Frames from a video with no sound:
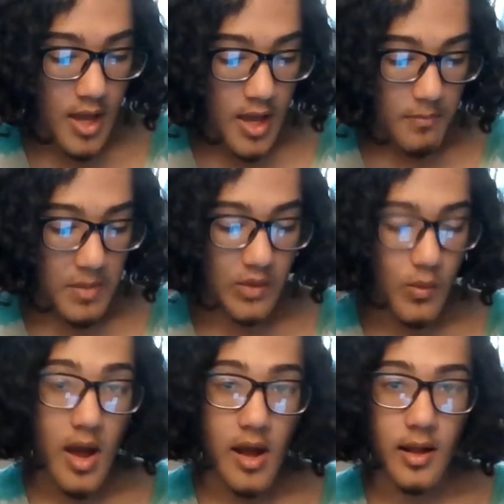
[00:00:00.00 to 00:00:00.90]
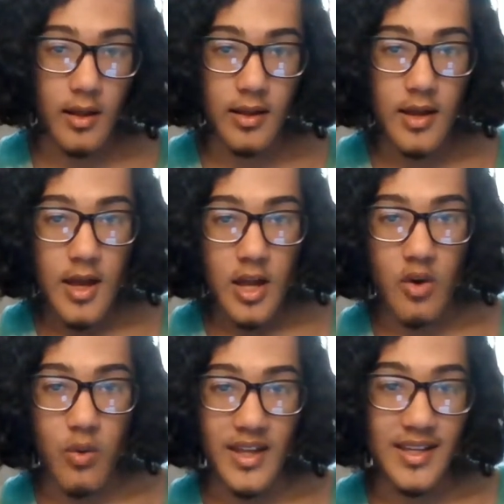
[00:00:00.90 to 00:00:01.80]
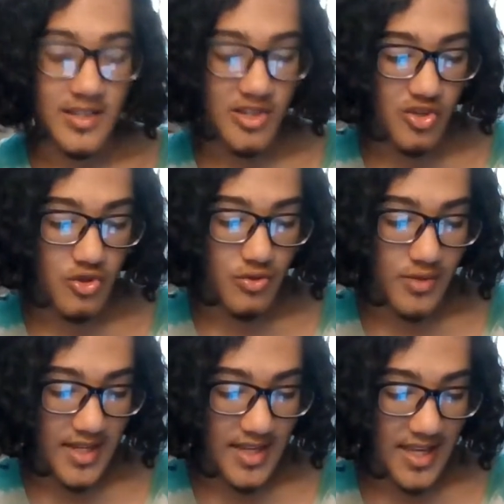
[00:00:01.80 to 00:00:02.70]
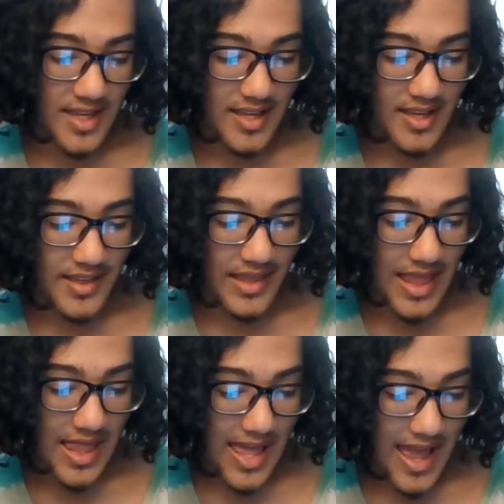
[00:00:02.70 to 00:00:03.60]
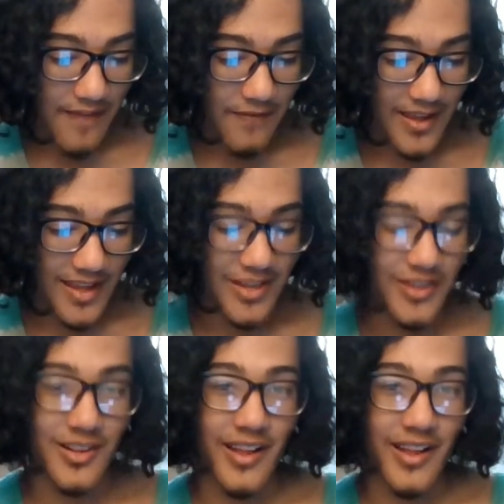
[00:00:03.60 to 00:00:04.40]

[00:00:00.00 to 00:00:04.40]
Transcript: Meanwhile, Queen is just drinking and laughing, and you're like,